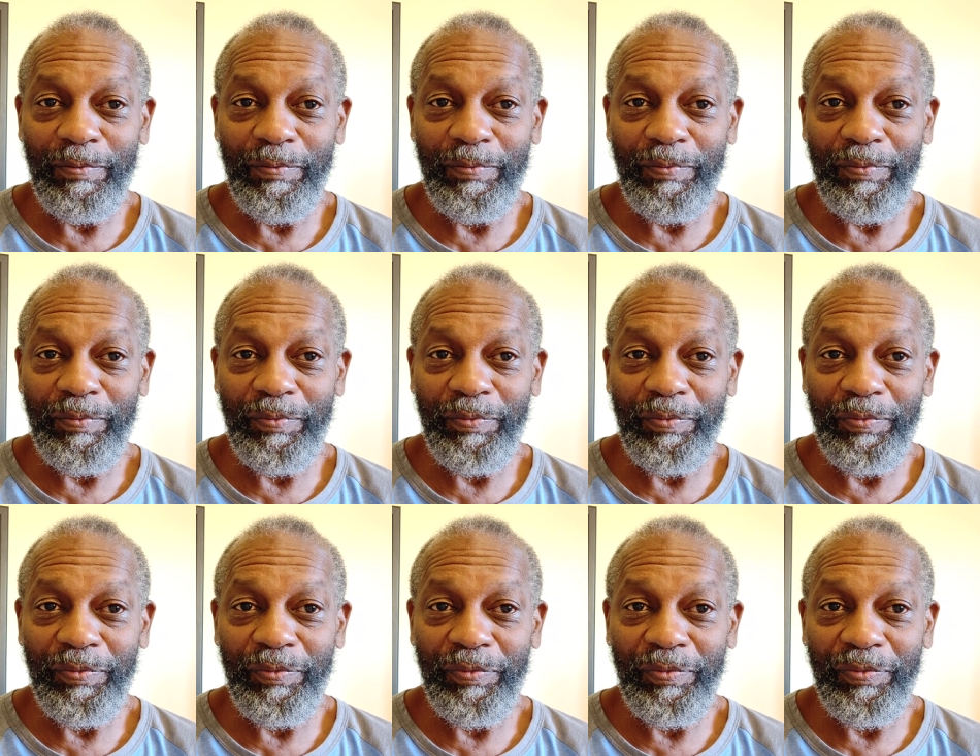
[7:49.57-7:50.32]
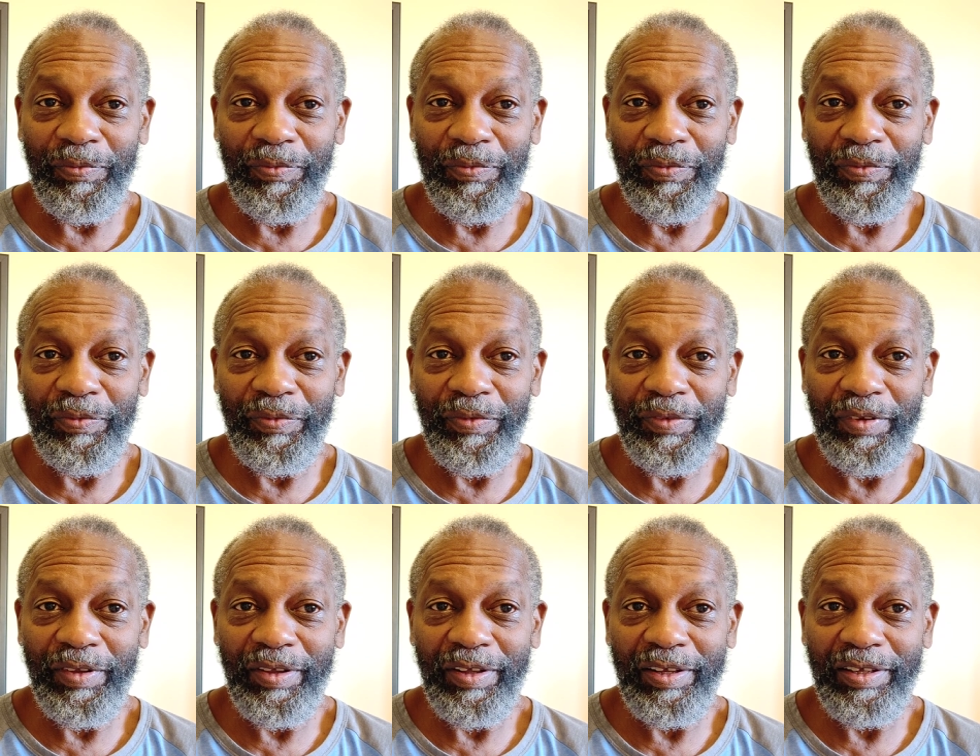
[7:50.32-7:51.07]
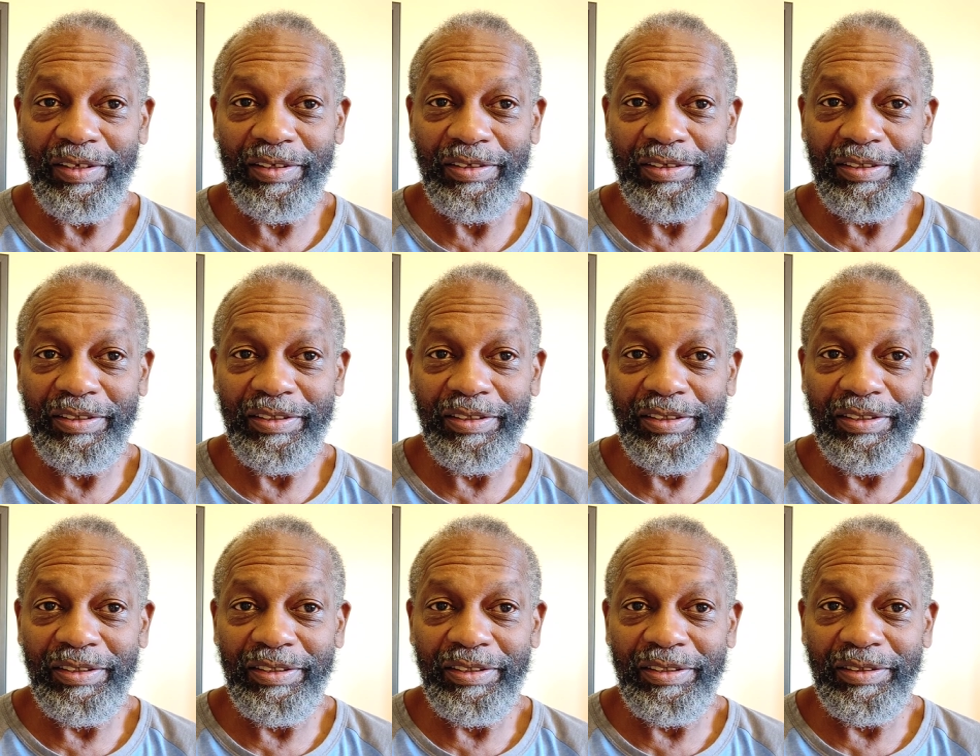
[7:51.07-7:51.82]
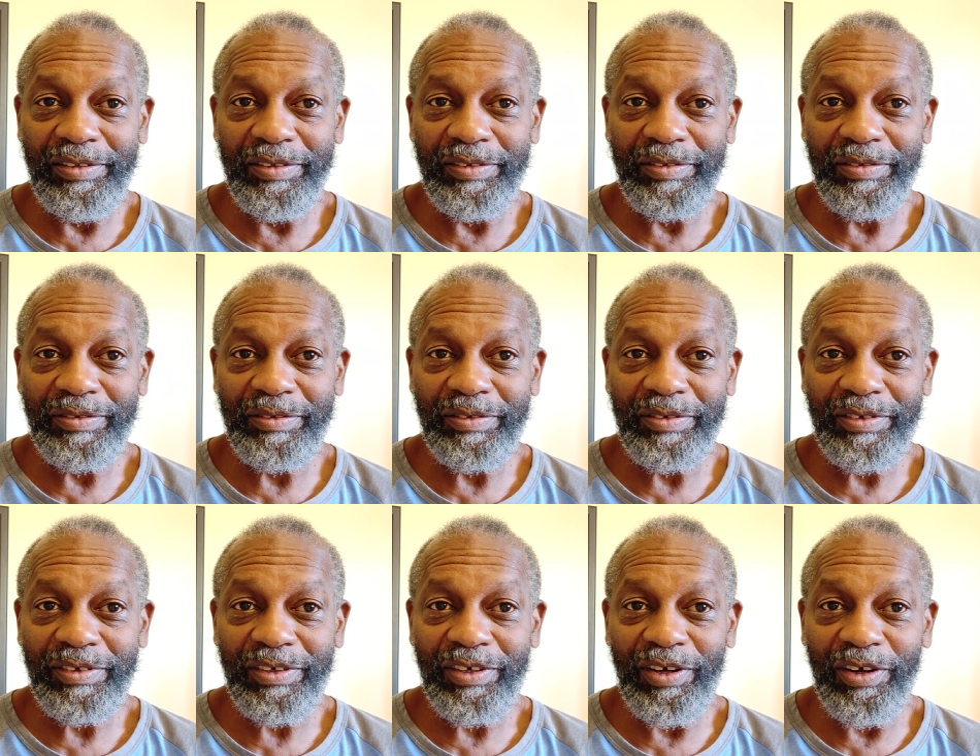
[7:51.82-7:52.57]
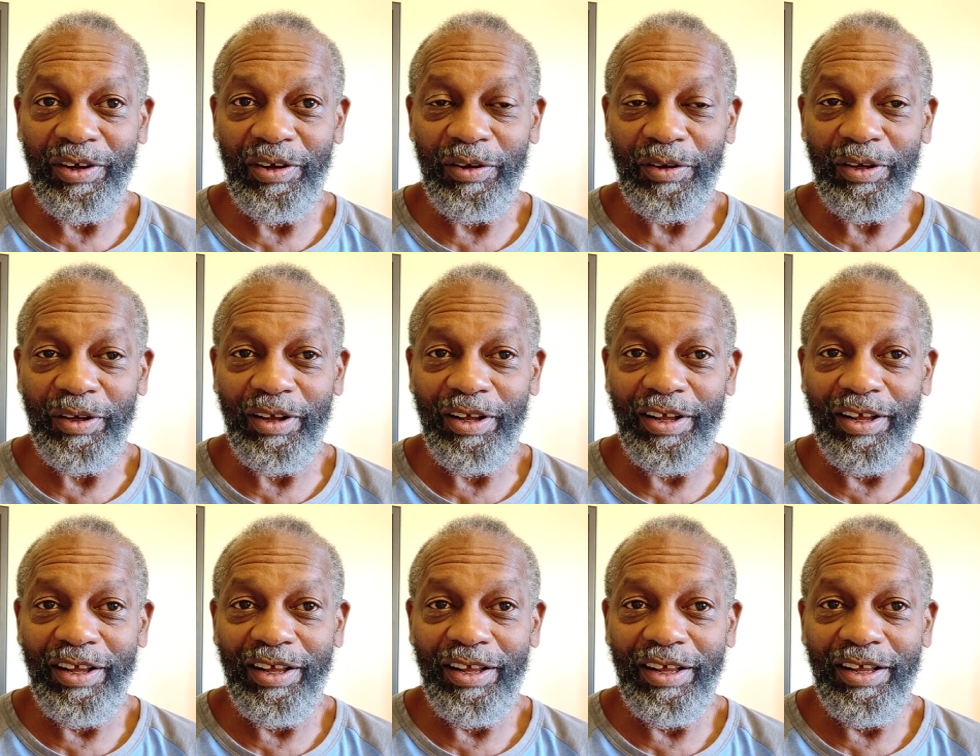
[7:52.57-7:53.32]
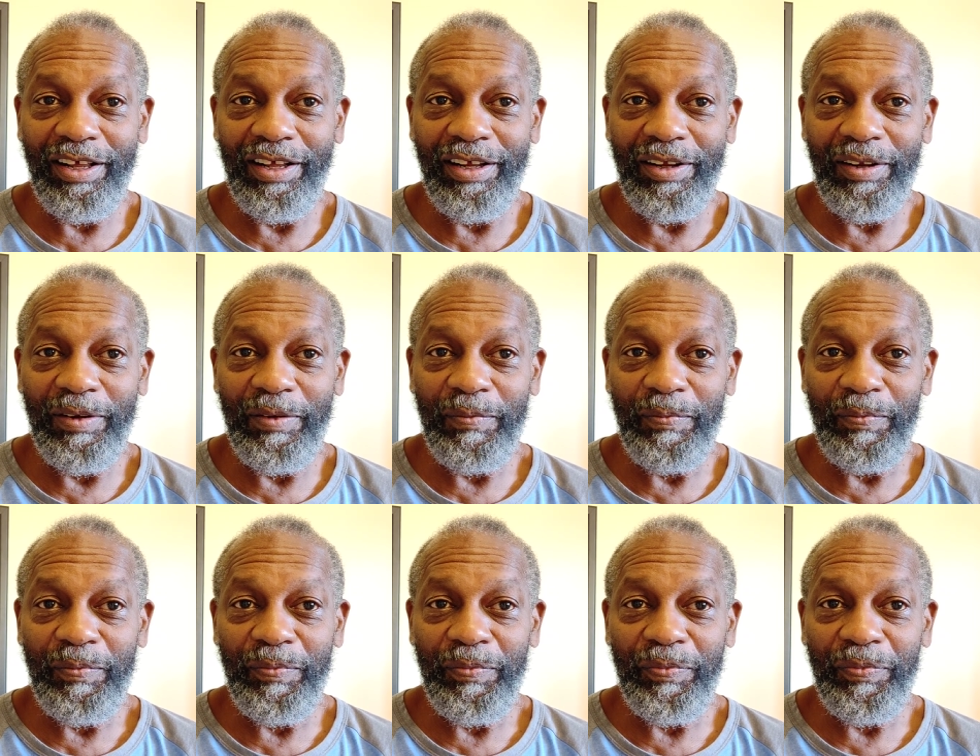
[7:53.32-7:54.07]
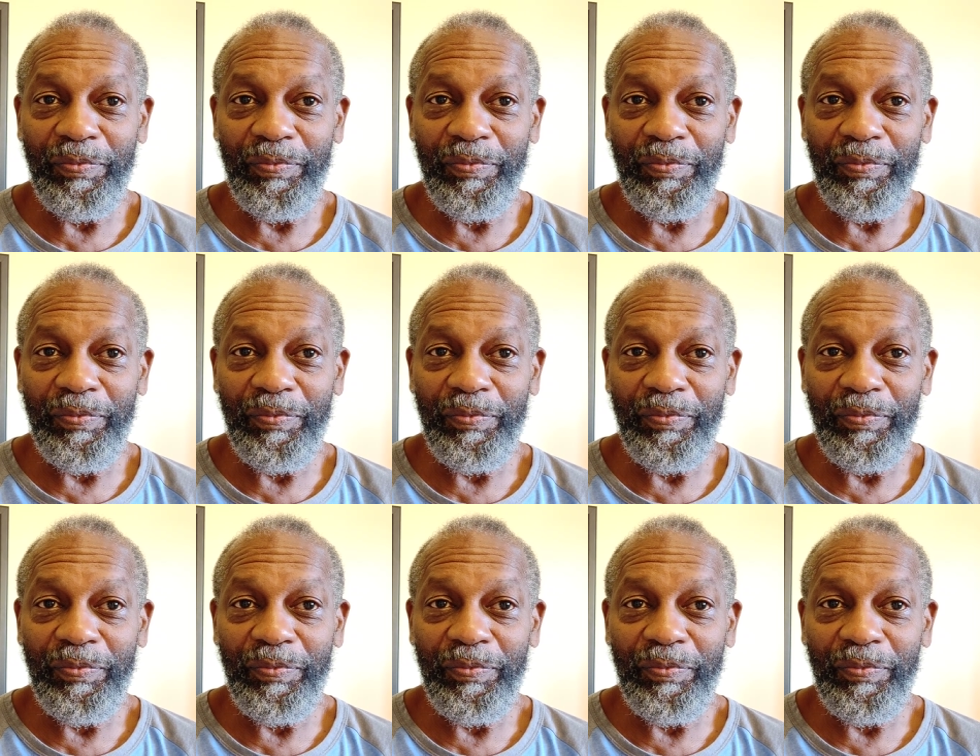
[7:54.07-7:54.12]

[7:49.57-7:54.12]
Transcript: our rights. Oh. We got nothing. We are like